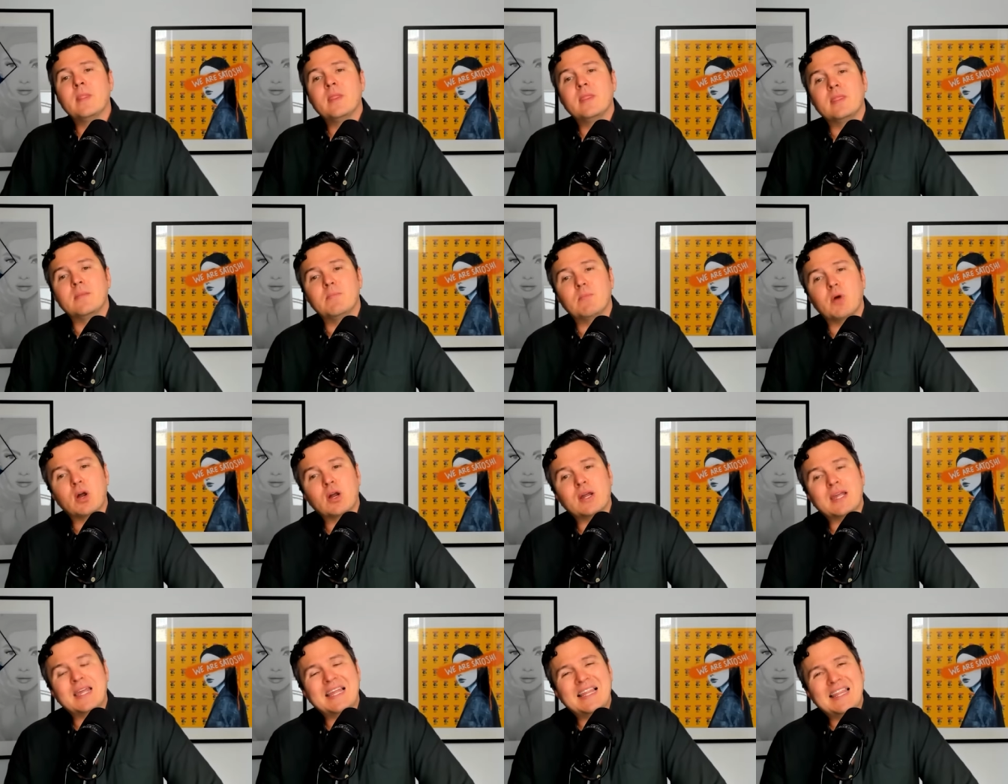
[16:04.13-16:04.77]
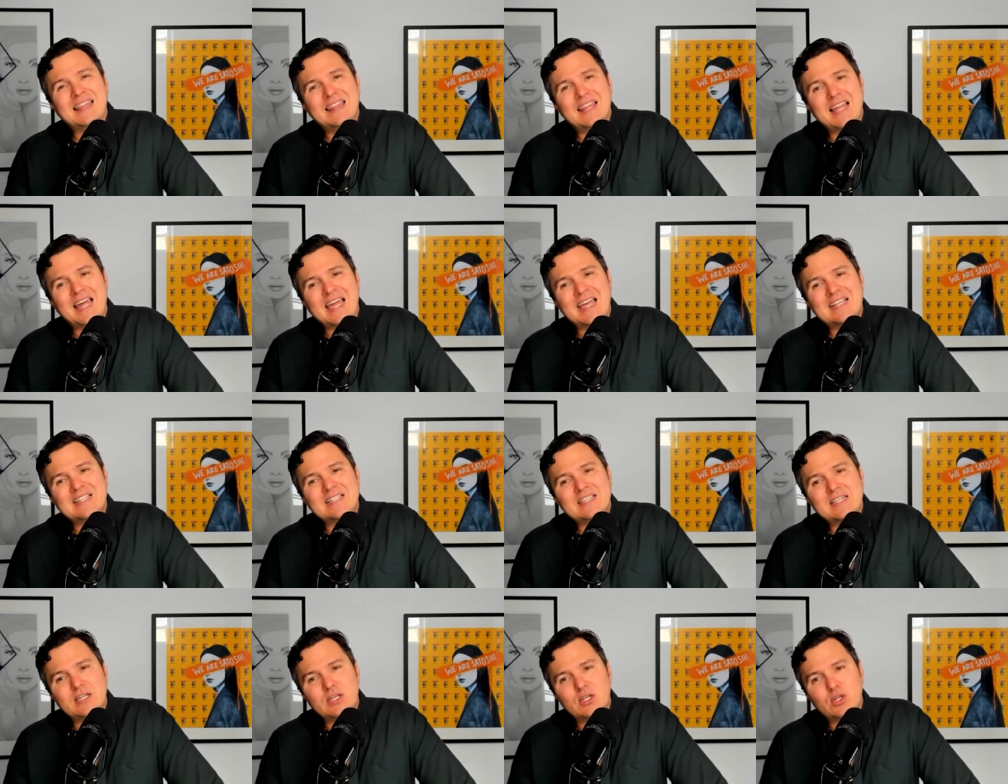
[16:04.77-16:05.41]
The market
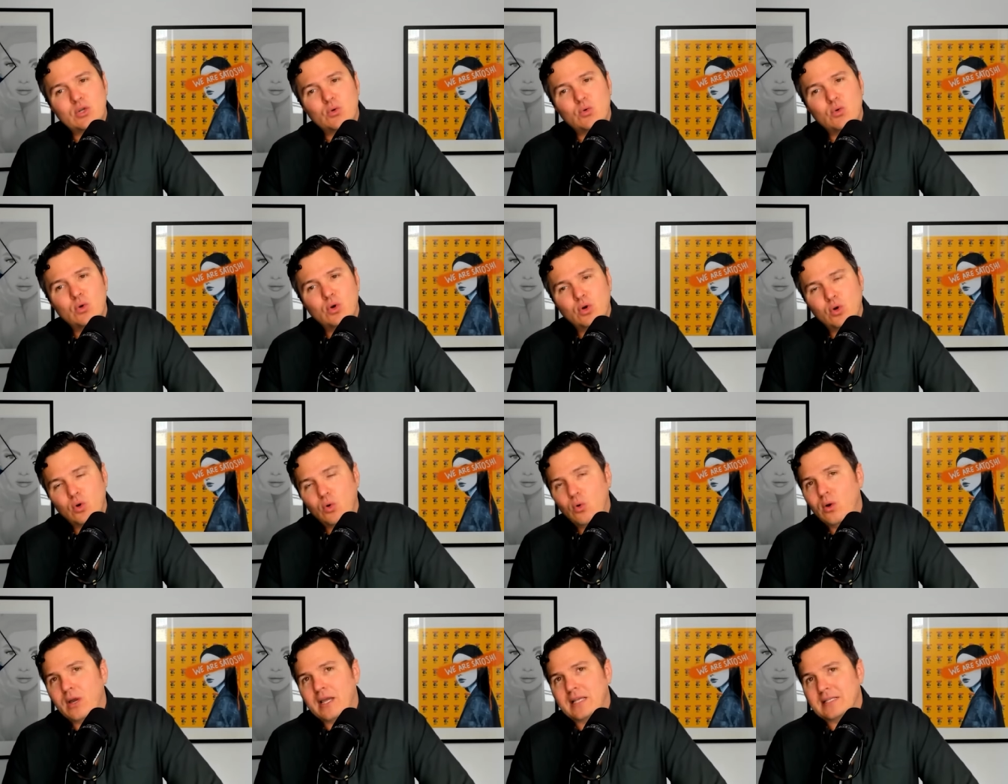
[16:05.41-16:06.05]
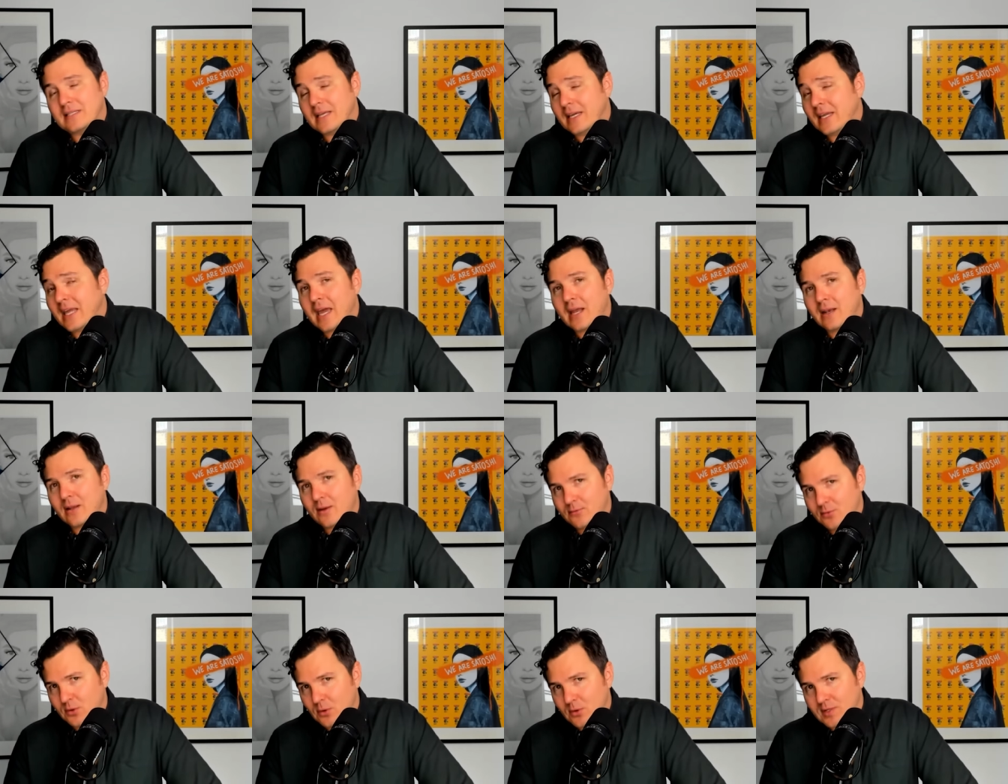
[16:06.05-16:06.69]
likes new coins. Again,
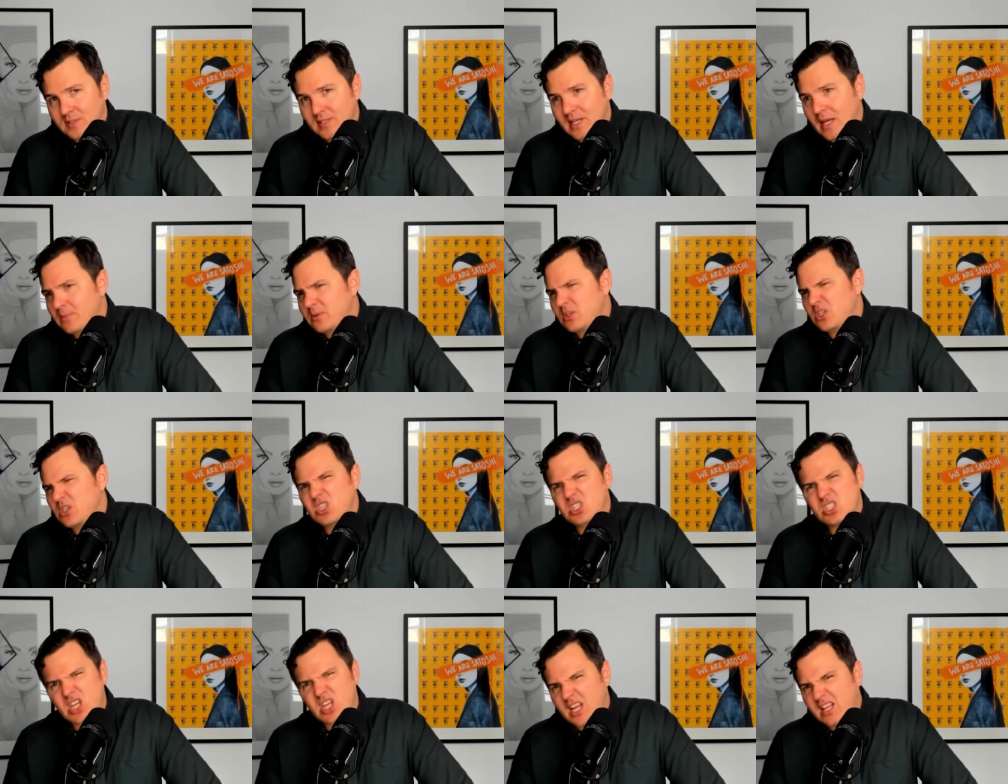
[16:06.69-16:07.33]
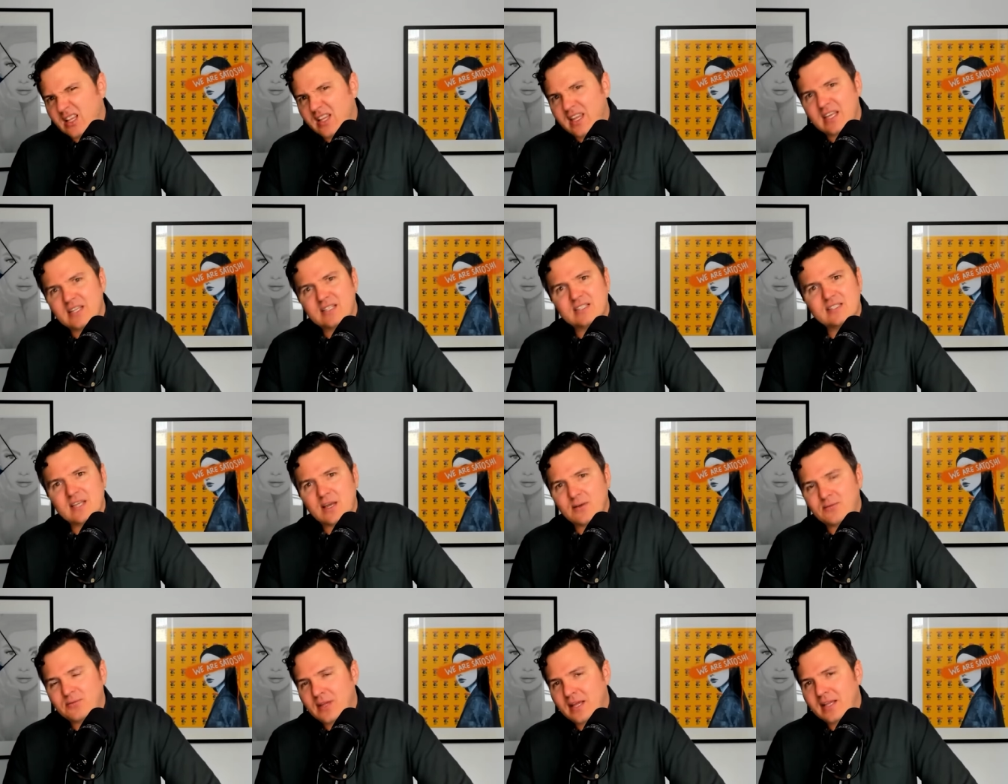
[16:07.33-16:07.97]
a few exceptions, Chainlink,
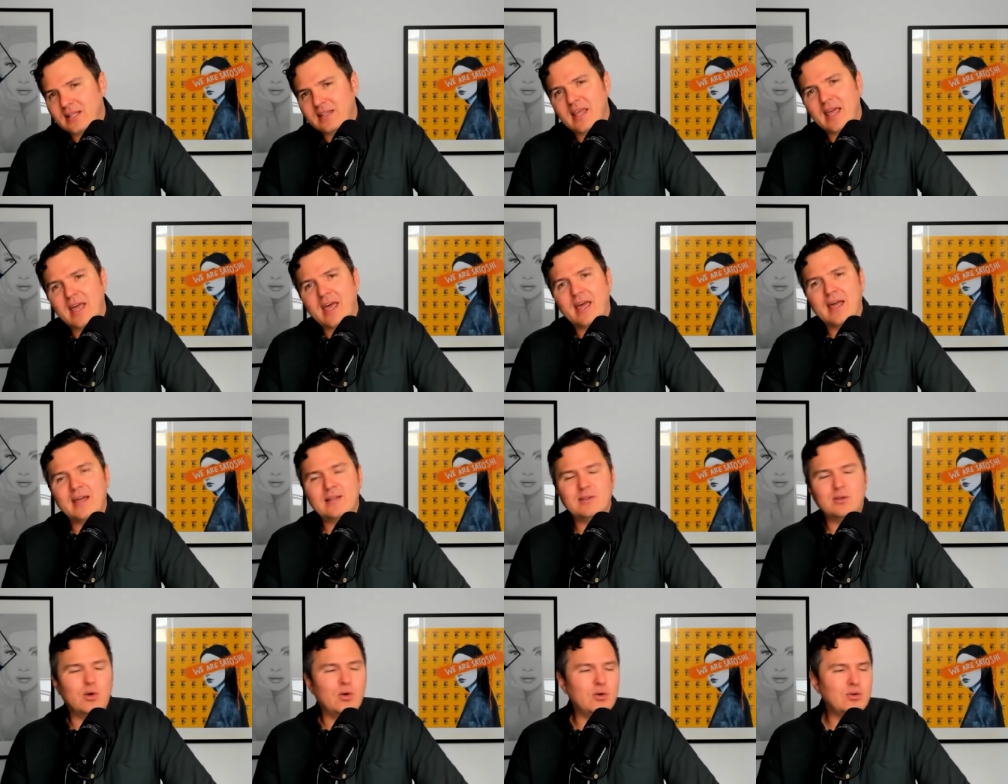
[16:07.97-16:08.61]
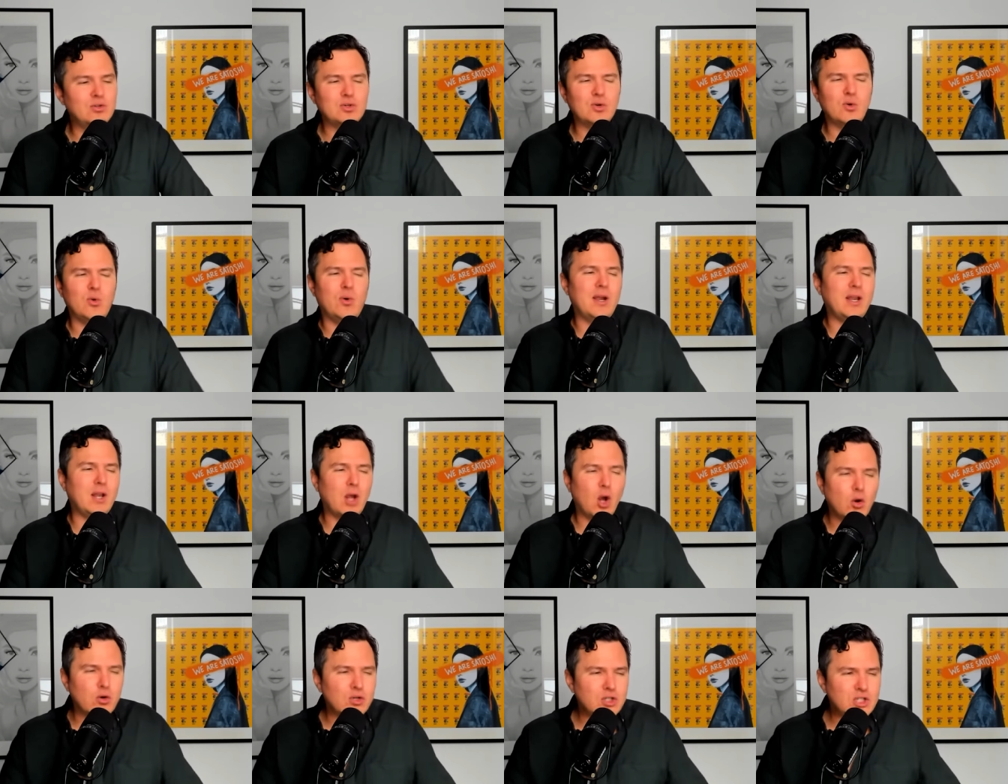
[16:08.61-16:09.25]
stuff like that, Dogecoin,
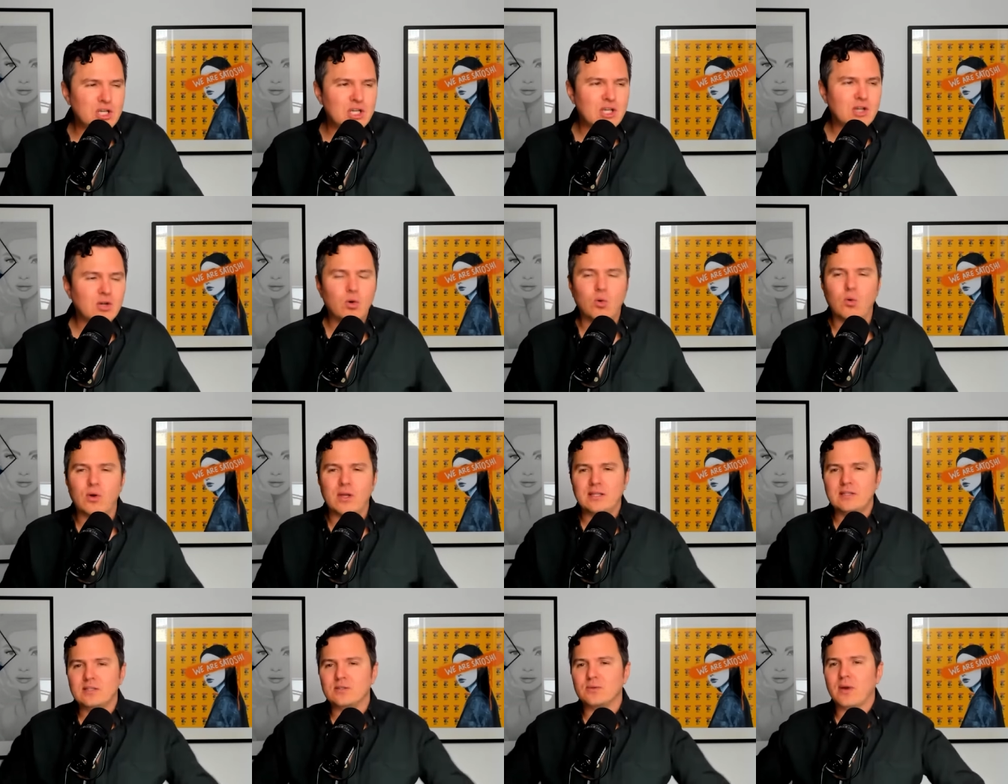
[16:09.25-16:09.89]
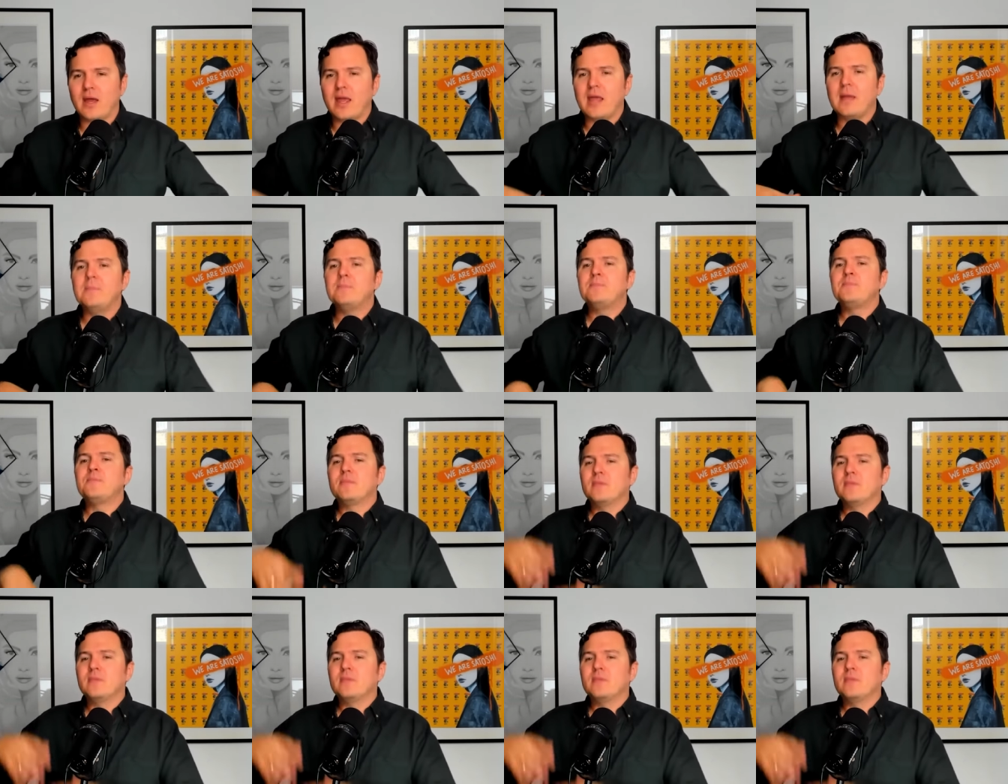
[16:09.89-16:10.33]
O G coins, right?